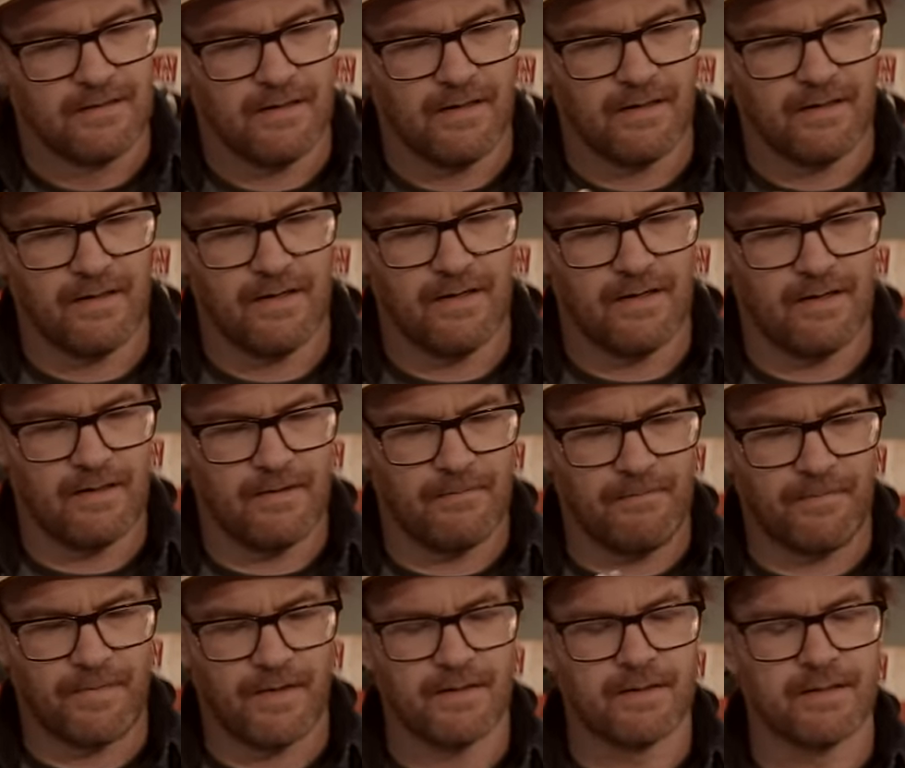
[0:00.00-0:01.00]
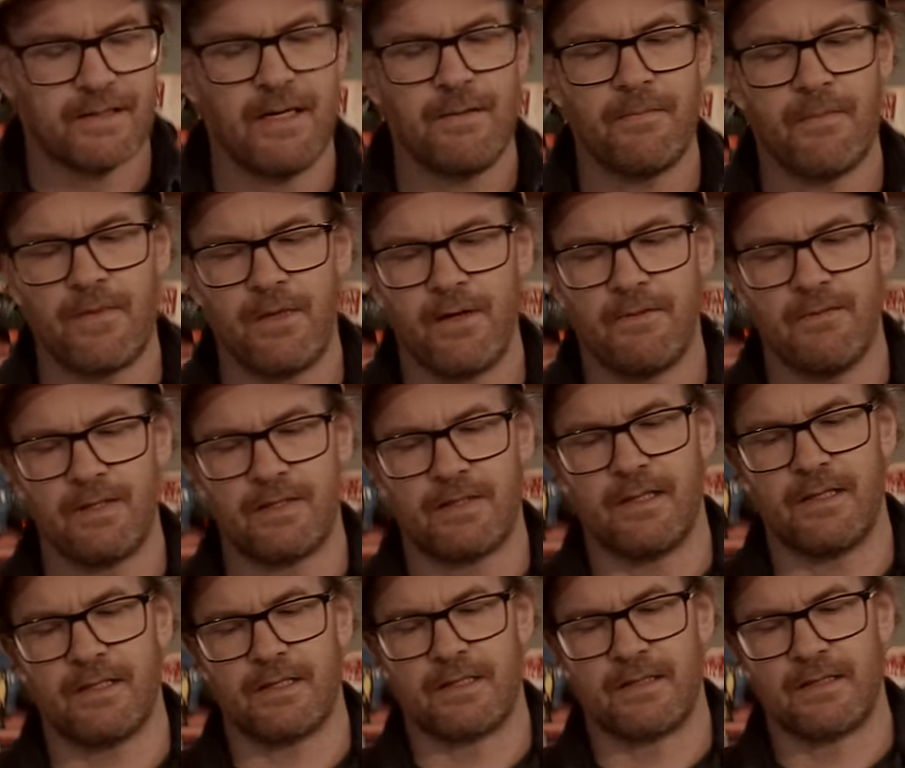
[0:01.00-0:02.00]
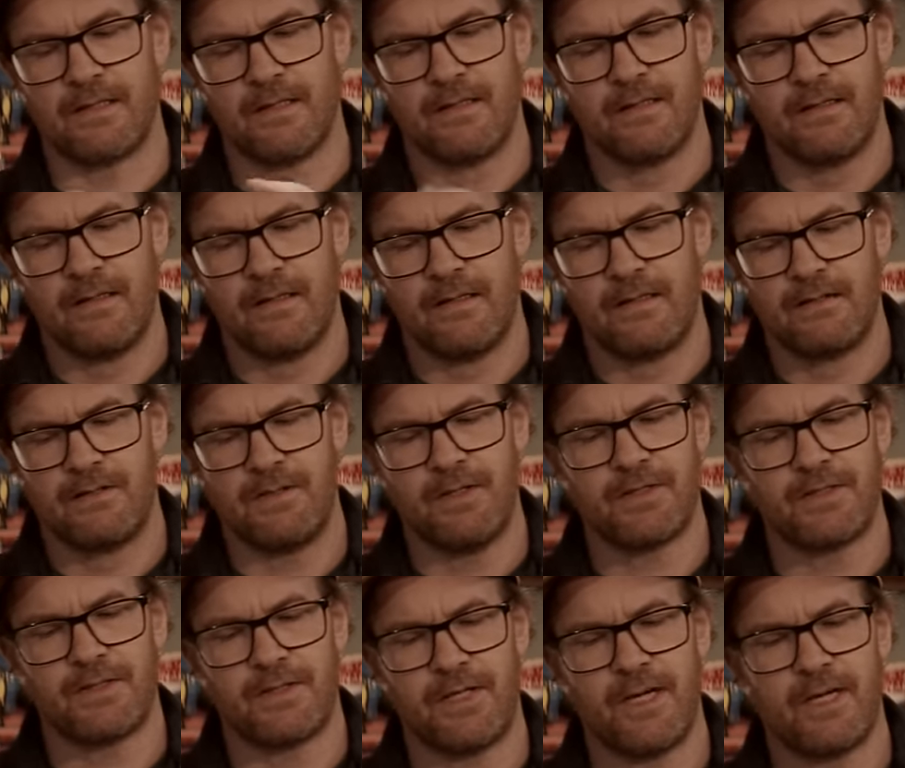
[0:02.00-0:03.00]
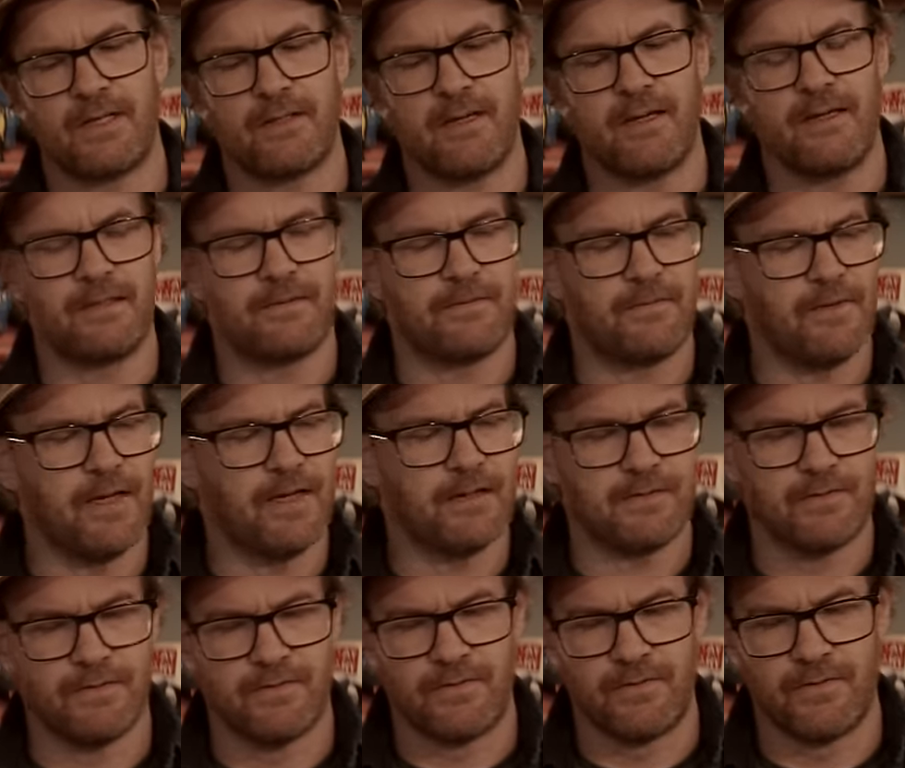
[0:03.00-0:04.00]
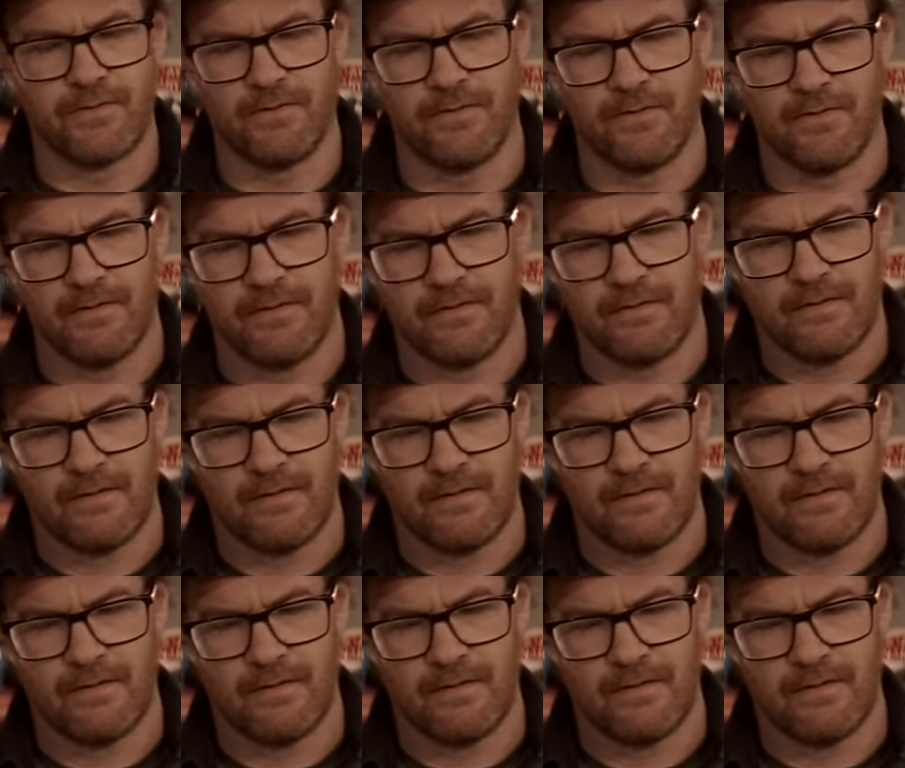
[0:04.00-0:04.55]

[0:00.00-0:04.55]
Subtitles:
and same thing with this. Just check that it's flat and true.